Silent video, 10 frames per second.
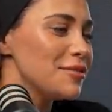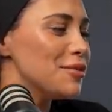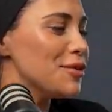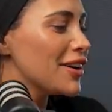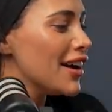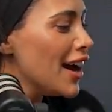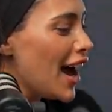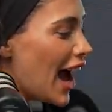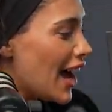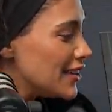book.
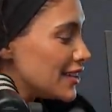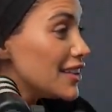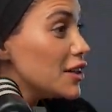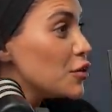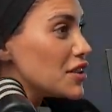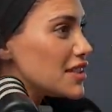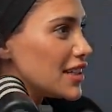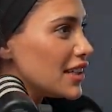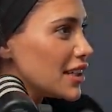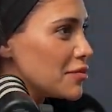And he was
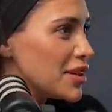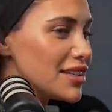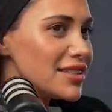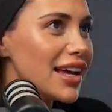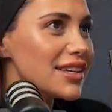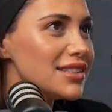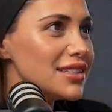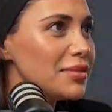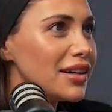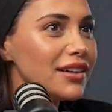telling me, he's like,
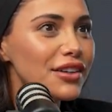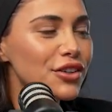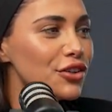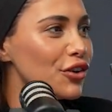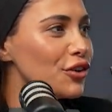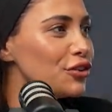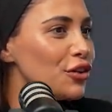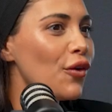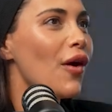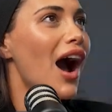Ziba, you don't
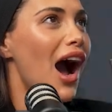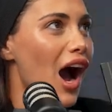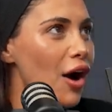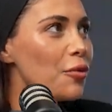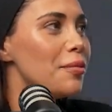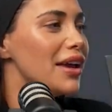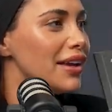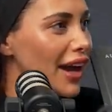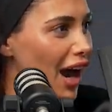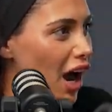know how
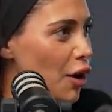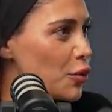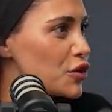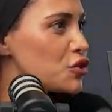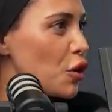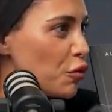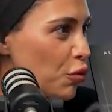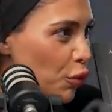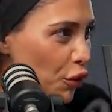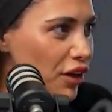many hours of
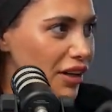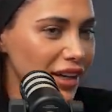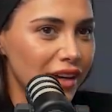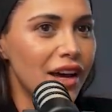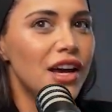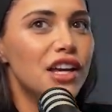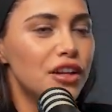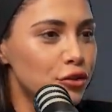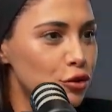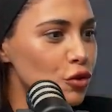working
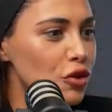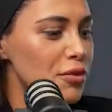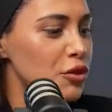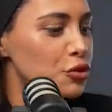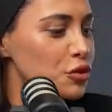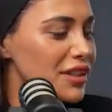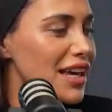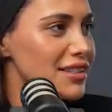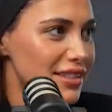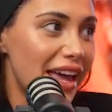it took me to
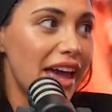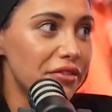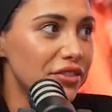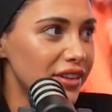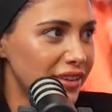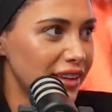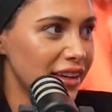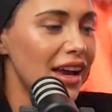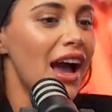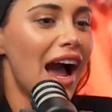test
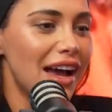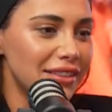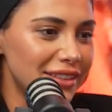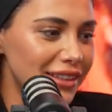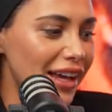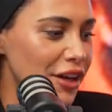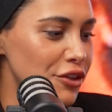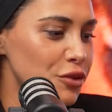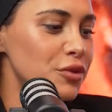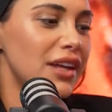everything until I
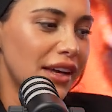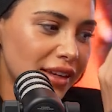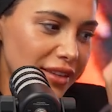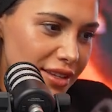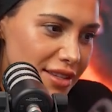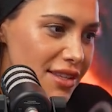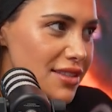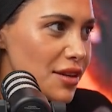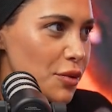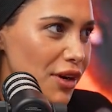knew that this is
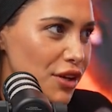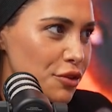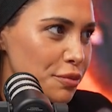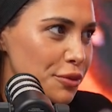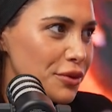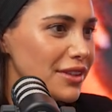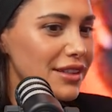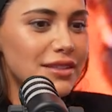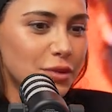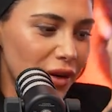the way you put
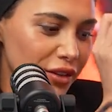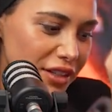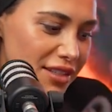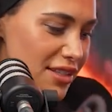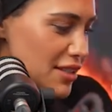this one, this is